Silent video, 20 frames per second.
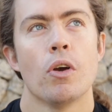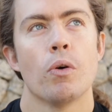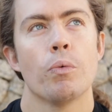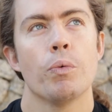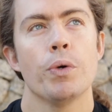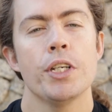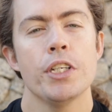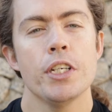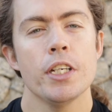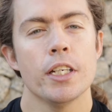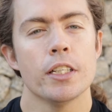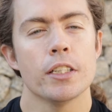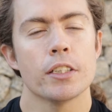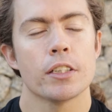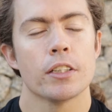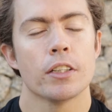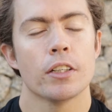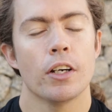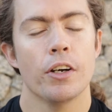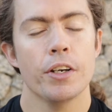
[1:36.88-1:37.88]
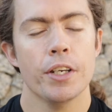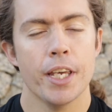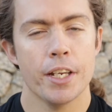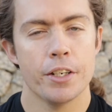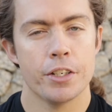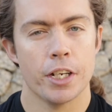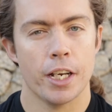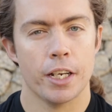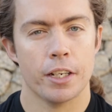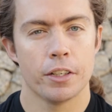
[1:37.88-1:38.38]
which is, okay
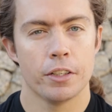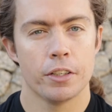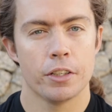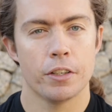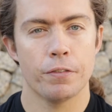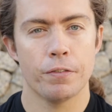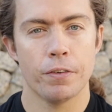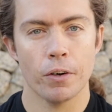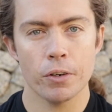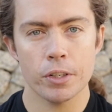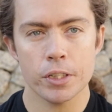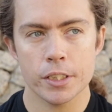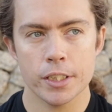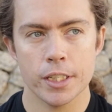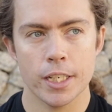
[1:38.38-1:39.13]
Jack, the forest